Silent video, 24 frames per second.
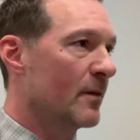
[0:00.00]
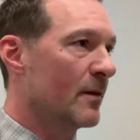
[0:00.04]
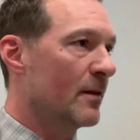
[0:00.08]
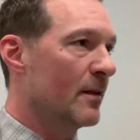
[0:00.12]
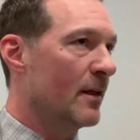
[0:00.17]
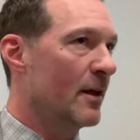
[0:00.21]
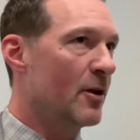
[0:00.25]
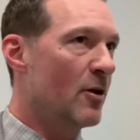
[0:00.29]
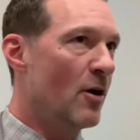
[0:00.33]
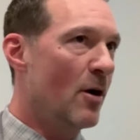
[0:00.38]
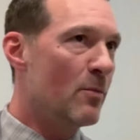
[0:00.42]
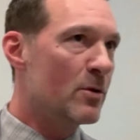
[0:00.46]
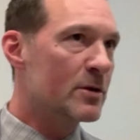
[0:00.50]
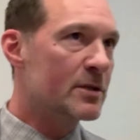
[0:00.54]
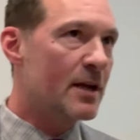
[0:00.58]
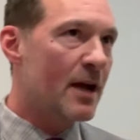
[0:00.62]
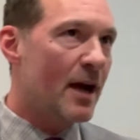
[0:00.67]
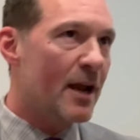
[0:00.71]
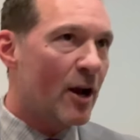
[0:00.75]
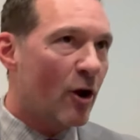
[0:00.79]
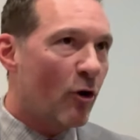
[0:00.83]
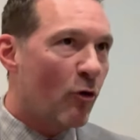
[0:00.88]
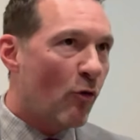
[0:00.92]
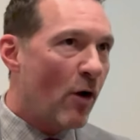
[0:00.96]
Like you almost got
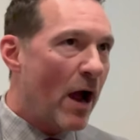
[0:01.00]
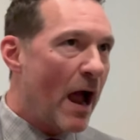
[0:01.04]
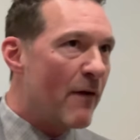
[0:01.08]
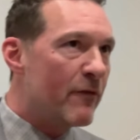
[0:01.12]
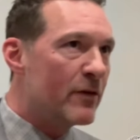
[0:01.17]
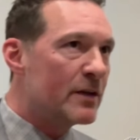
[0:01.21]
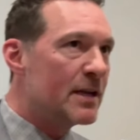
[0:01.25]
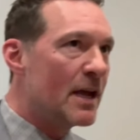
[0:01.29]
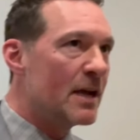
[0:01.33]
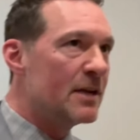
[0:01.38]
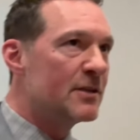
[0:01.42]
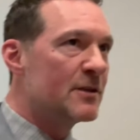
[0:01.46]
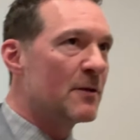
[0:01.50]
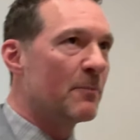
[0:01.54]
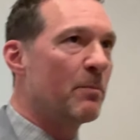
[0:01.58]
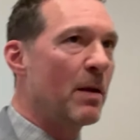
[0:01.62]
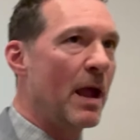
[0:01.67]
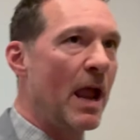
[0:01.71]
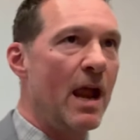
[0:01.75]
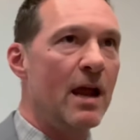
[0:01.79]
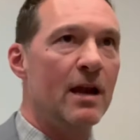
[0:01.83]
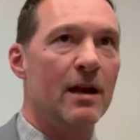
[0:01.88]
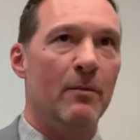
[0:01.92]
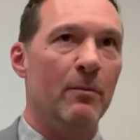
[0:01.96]
to gravitate to
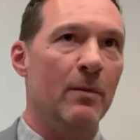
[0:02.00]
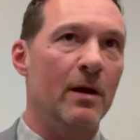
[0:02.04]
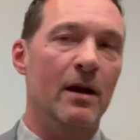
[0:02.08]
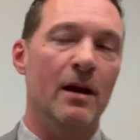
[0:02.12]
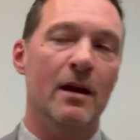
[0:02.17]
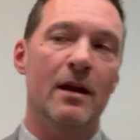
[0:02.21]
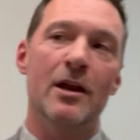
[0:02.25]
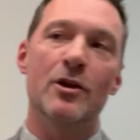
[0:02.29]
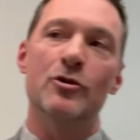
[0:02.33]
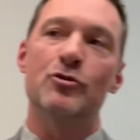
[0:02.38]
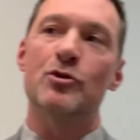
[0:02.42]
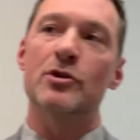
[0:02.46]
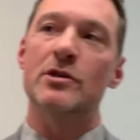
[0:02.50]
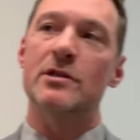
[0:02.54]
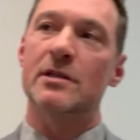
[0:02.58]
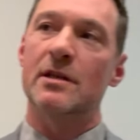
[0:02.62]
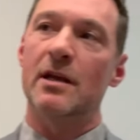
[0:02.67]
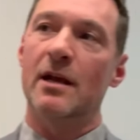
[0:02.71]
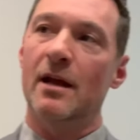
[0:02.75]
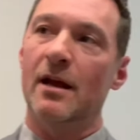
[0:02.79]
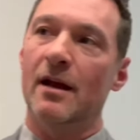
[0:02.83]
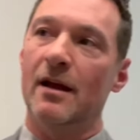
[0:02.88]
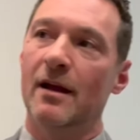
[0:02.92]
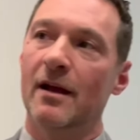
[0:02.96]
pain. I mean, an
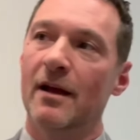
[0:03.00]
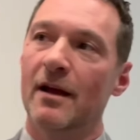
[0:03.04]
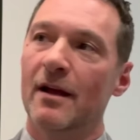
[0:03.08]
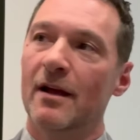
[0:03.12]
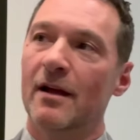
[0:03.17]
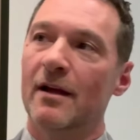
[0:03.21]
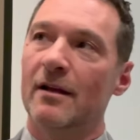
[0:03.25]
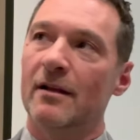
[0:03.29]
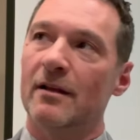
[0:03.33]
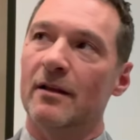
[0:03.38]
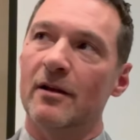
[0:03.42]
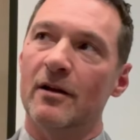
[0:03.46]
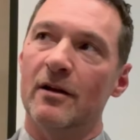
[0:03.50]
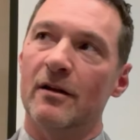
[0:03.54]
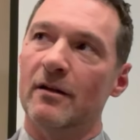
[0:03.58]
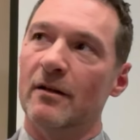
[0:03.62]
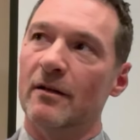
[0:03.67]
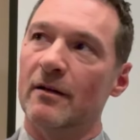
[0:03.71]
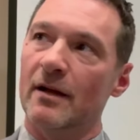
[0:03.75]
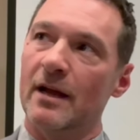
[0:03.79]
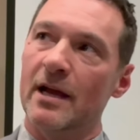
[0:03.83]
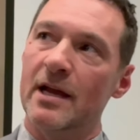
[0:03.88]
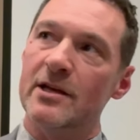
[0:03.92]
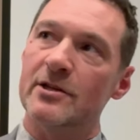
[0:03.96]
interesting
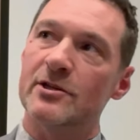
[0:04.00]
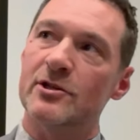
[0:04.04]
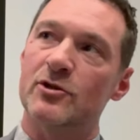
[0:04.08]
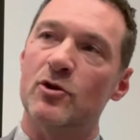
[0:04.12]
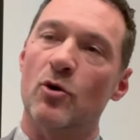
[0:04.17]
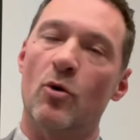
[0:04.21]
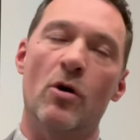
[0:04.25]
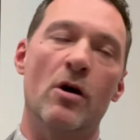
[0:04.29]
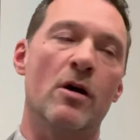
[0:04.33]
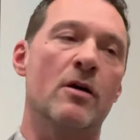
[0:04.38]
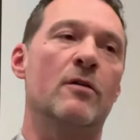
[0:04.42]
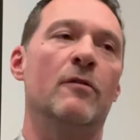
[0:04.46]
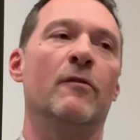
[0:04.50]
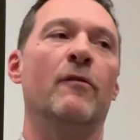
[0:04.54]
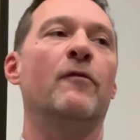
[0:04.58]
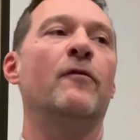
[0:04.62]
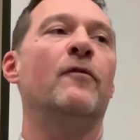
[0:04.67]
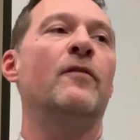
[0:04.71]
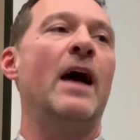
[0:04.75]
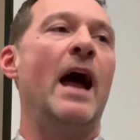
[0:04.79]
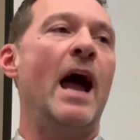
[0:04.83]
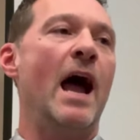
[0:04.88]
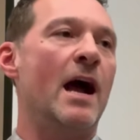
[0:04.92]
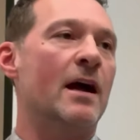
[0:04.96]
little historical
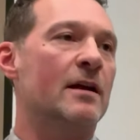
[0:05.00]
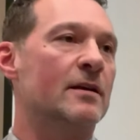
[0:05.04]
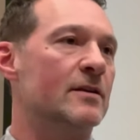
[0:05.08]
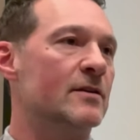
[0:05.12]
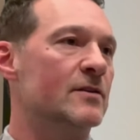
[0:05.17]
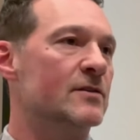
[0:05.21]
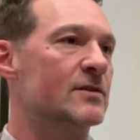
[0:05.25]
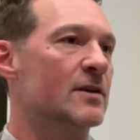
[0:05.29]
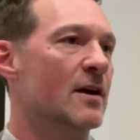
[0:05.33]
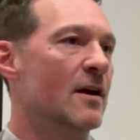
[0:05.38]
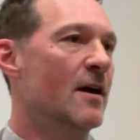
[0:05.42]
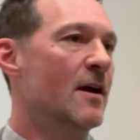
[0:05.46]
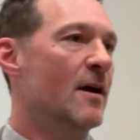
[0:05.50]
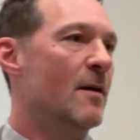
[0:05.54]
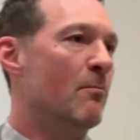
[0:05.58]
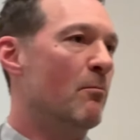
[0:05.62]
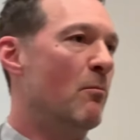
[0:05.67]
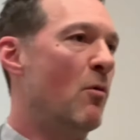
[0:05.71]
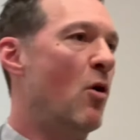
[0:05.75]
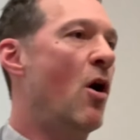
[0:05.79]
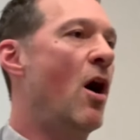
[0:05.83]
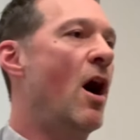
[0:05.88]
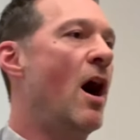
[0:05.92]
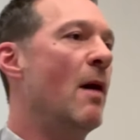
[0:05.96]
fact is
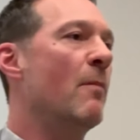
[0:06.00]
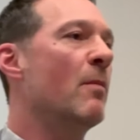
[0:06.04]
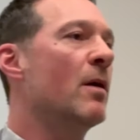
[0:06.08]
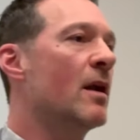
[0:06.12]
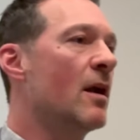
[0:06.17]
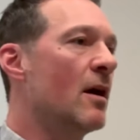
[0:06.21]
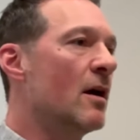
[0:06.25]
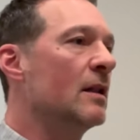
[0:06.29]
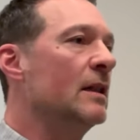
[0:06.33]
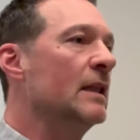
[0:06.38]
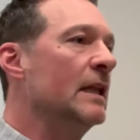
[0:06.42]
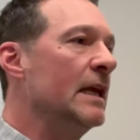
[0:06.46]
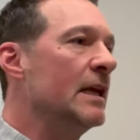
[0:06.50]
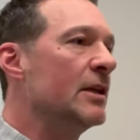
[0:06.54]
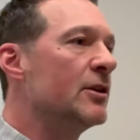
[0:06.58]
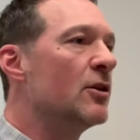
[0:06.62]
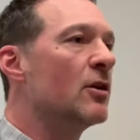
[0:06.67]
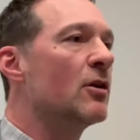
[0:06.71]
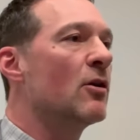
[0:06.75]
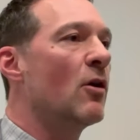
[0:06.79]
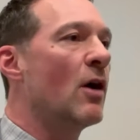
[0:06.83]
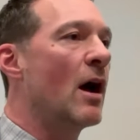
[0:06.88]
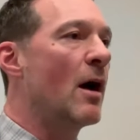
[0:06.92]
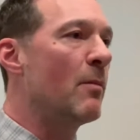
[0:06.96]
Muhammad Ali, do you
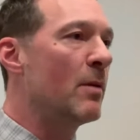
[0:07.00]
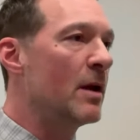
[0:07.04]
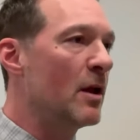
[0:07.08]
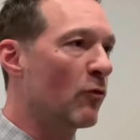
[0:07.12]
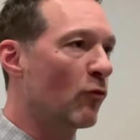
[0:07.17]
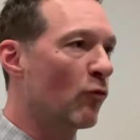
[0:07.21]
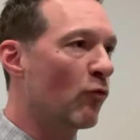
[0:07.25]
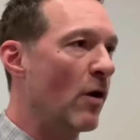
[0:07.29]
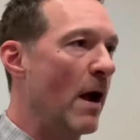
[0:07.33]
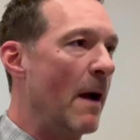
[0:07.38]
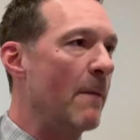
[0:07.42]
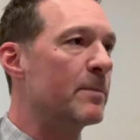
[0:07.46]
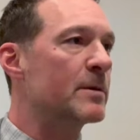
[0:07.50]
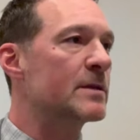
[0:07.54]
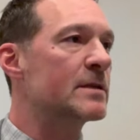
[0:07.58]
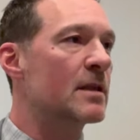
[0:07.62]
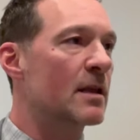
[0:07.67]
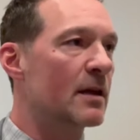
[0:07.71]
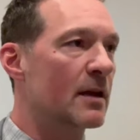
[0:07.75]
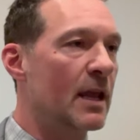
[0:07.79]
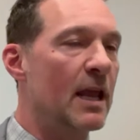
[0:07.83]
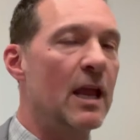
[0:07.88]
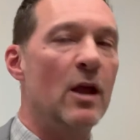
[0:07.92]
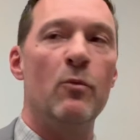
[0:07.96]
know how many reps
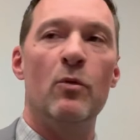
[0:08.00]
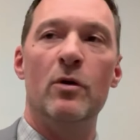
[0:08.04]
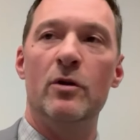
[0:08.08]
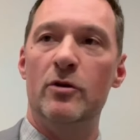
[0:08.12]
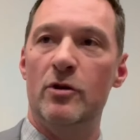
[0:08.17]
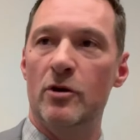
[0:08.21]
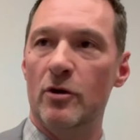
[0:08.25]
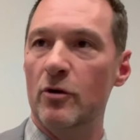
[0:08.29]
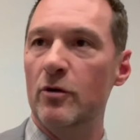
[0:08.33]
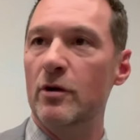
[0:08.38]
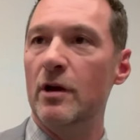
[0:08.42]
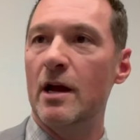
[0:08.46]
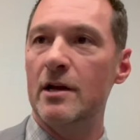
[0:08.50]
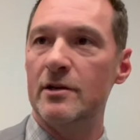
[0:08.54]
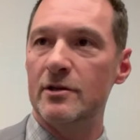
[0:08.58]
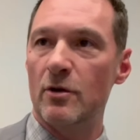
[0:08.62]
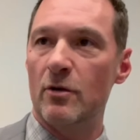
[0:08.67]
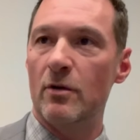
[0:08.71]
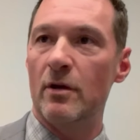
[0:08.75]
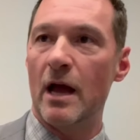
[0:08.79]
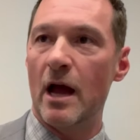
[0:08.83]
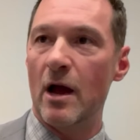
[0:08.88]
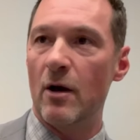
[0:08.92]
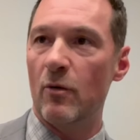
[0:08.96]
that he would do? Do you guys
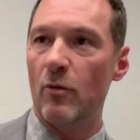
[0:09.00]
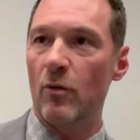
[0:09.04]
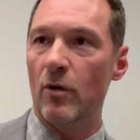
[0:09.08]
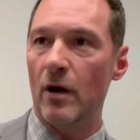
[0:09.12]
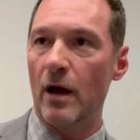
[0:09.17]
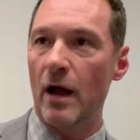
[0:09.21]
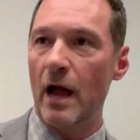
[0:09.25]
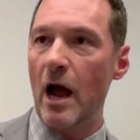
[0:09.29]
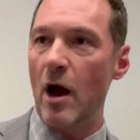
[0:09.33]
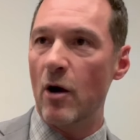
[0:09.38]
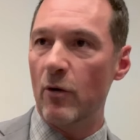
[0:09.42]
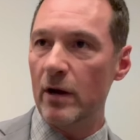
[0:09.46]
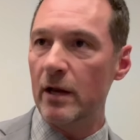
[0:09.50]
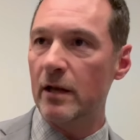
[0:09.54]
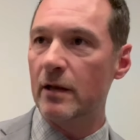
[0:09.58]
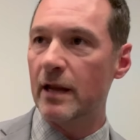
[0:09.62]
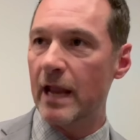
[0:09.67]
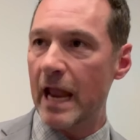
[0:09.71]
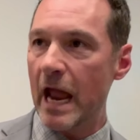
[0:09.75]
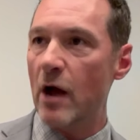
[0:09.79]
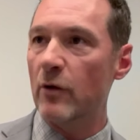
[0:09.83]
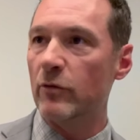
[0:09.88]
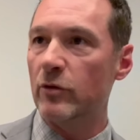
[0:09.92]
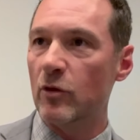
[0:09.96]
know how he'd
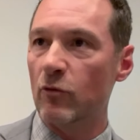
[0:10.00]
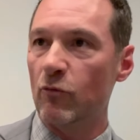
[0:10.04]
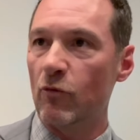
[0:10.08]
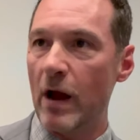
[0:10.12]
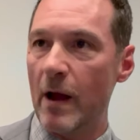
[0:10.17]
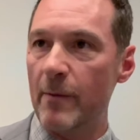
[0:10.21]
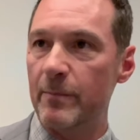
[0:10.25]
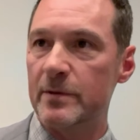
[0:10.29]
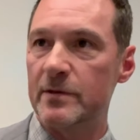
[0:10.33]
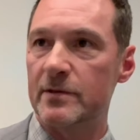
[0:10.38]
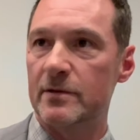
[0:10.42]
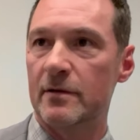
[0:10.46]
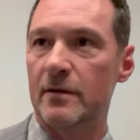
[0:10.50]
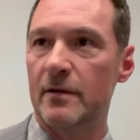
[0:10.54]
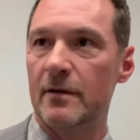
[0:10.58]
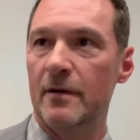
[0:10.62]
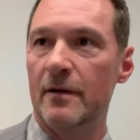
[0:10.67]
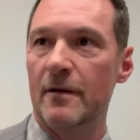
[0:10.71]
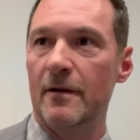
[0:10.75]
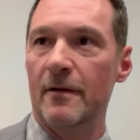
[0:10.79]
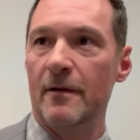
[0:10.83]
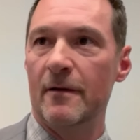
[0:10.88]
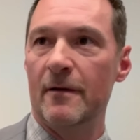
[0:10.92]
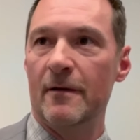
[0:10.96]
count the reps
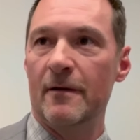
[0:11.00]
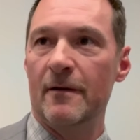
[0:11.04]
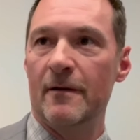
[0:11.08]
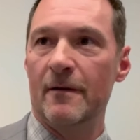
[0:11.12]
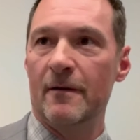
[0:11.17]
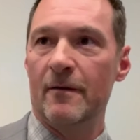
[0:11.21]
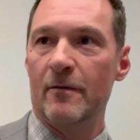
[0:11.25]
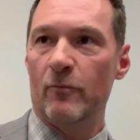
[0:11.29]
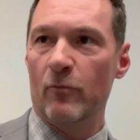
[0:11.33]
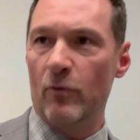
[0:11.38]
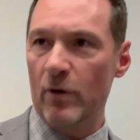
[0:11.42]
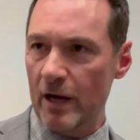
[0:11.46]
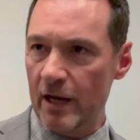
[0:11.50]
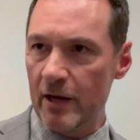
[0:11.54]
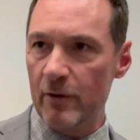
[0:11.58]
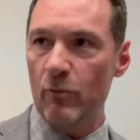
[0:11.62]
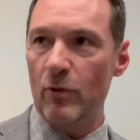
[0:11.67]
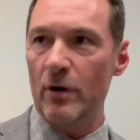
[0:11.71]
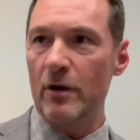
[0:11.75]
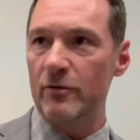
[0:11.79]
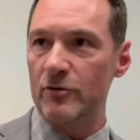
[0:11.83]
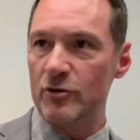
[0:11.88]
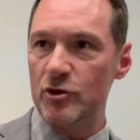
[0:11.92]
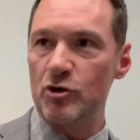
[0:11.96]
when he,
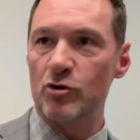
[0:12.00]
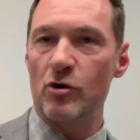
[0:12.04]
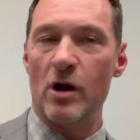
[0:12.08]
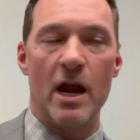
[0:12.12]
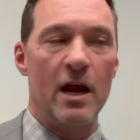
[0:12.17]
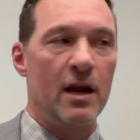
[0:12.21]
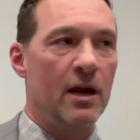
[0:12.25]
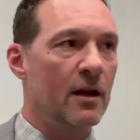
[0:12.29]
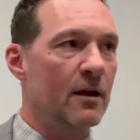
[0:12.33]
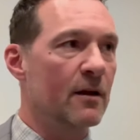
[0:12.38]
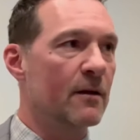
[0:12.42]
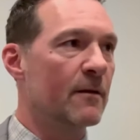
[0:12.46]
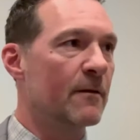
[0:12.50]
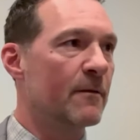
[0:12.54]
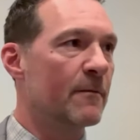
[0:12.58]
when he was training?